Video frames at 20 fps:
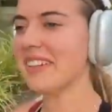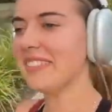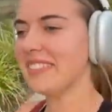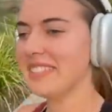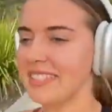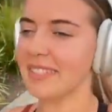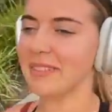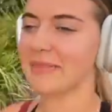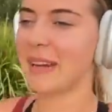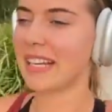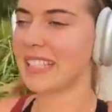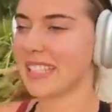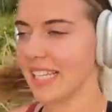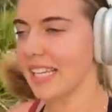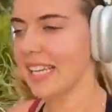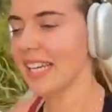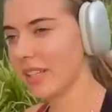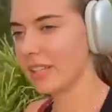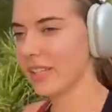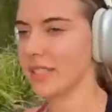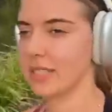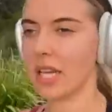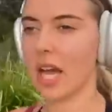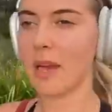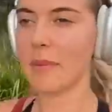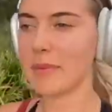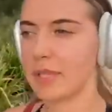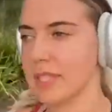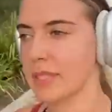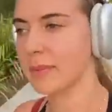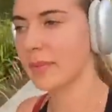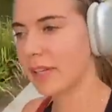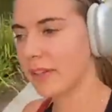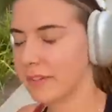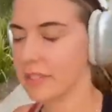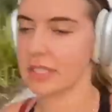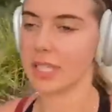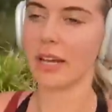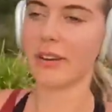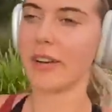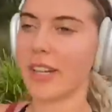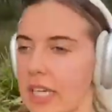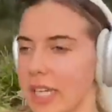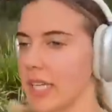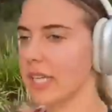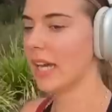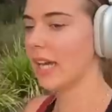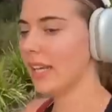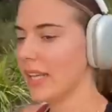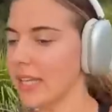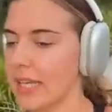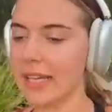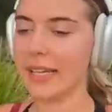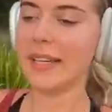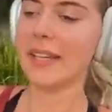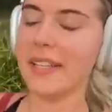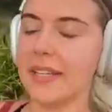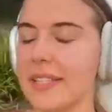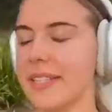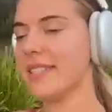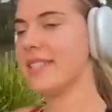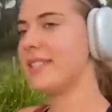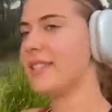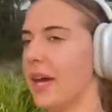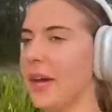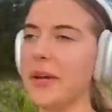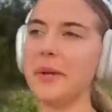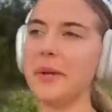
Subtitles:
was so embarrassing. The time just went off to start running. So,